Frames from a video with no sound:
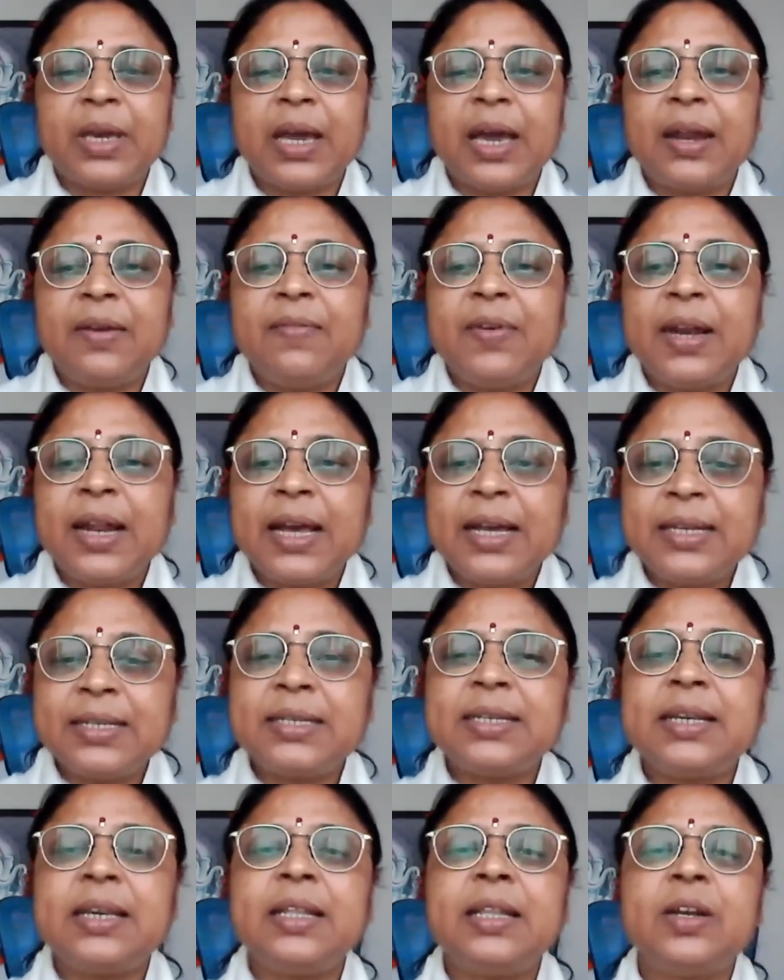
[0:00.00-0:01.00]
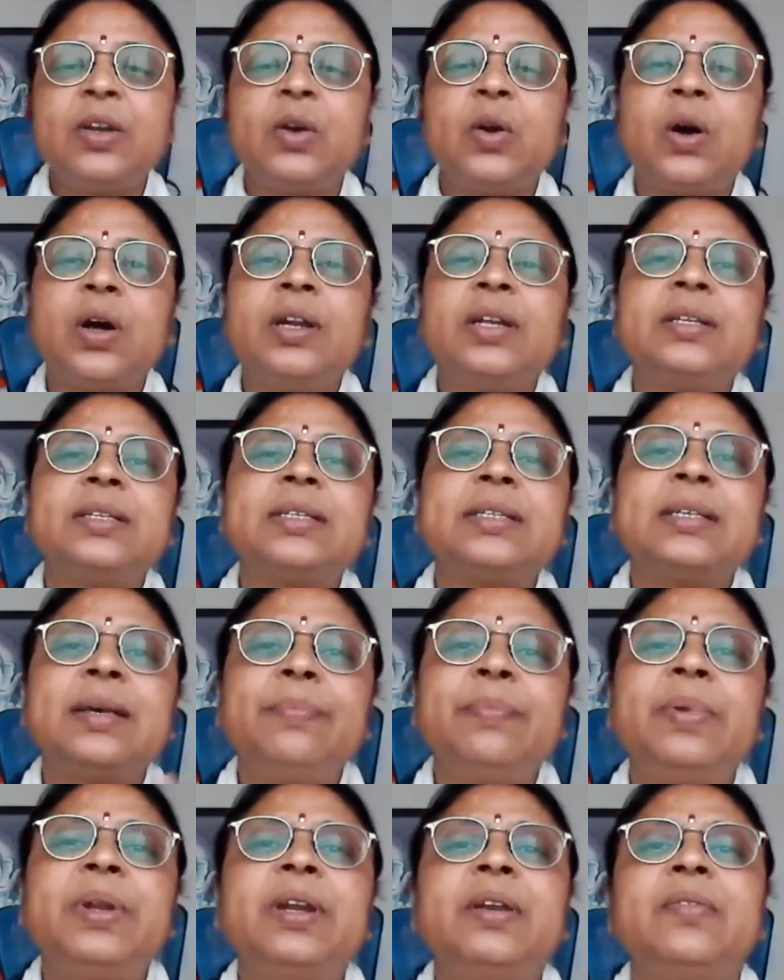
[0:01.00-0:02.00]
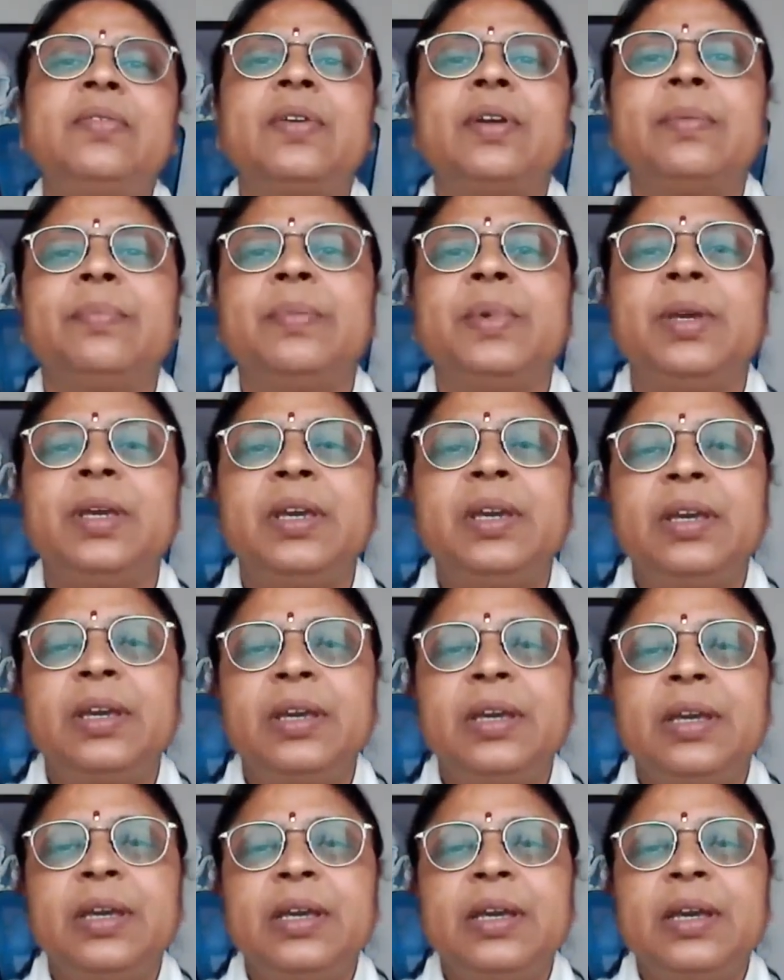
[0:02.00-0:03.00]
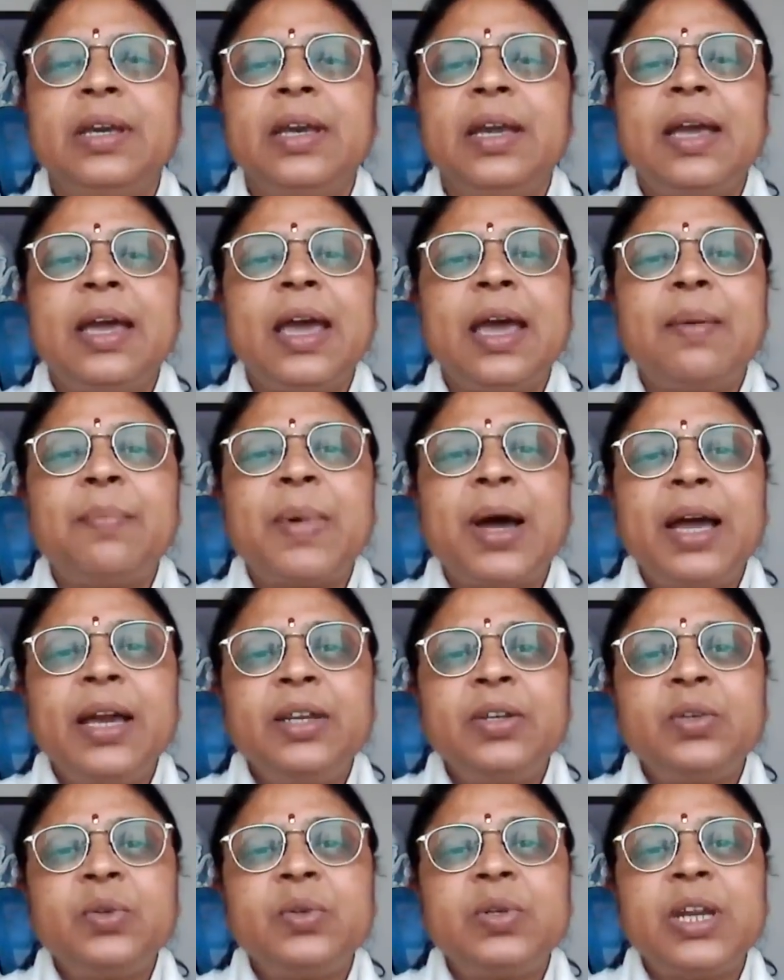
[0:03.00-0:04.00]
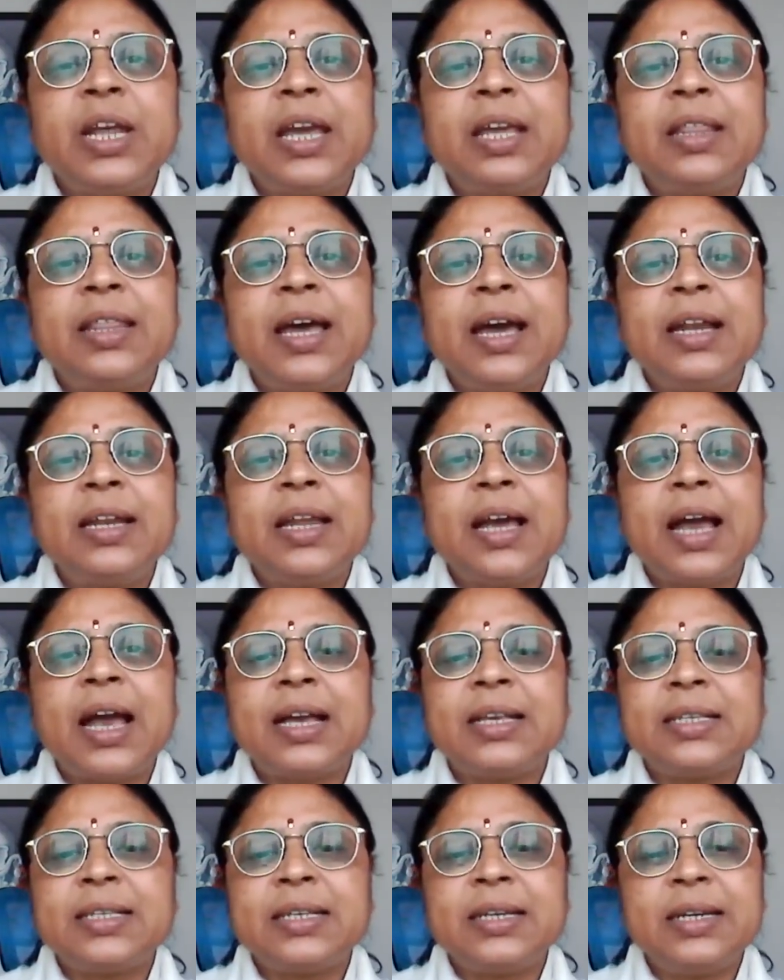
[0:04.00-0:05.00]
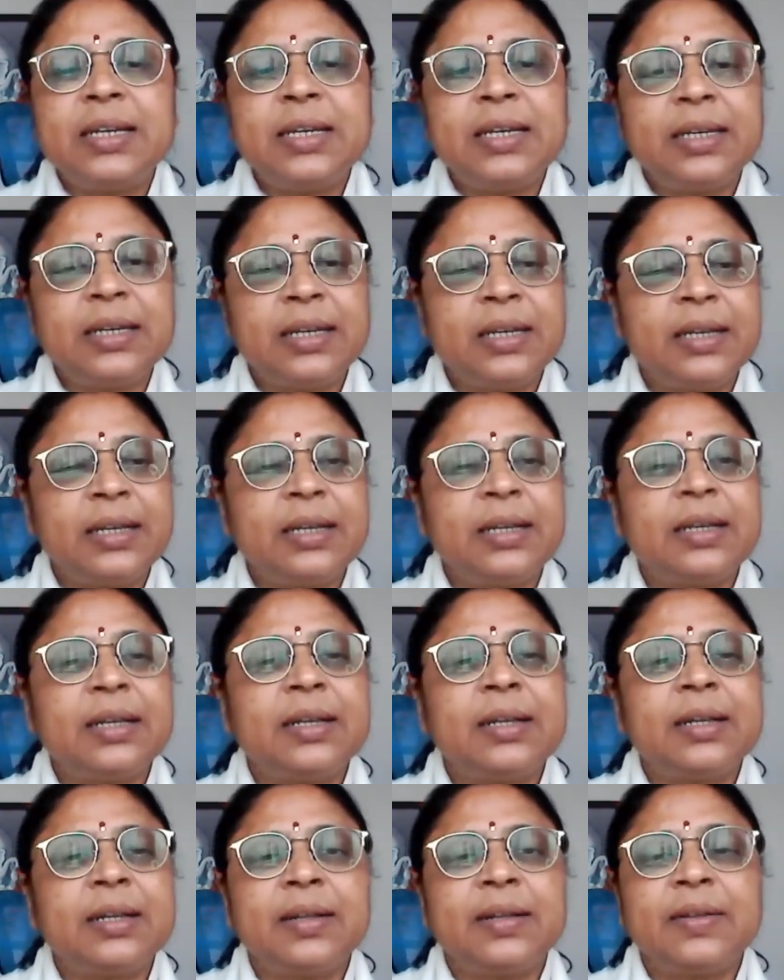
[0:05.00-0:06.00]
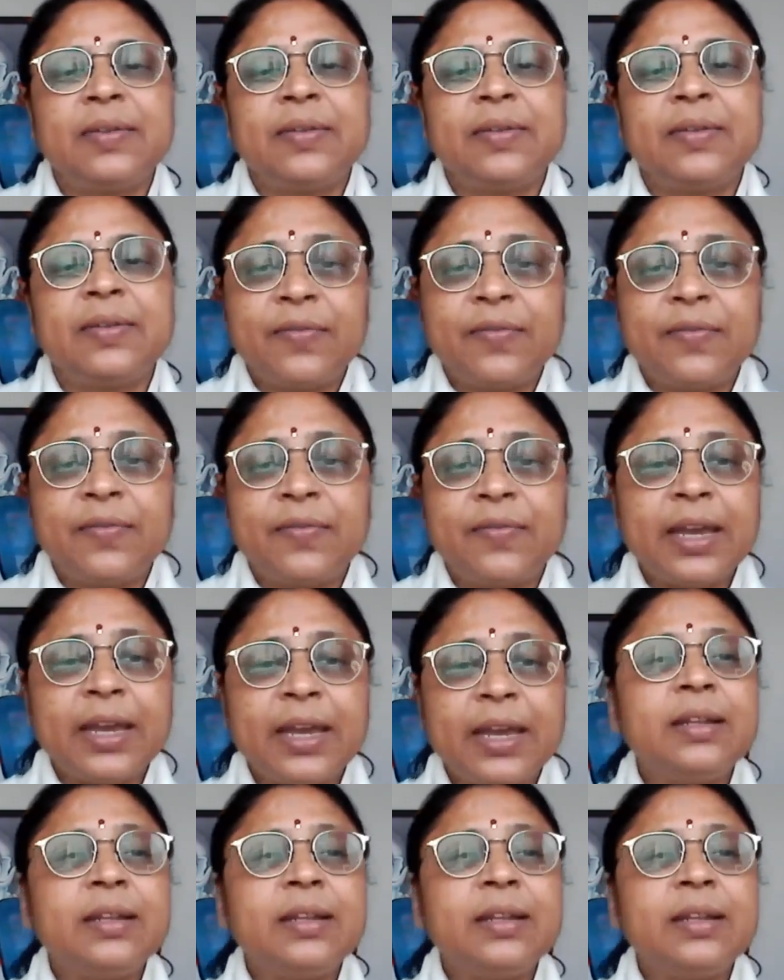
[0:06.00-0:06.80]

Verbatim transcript: And when I say that God is separate from me, am I to take that as a final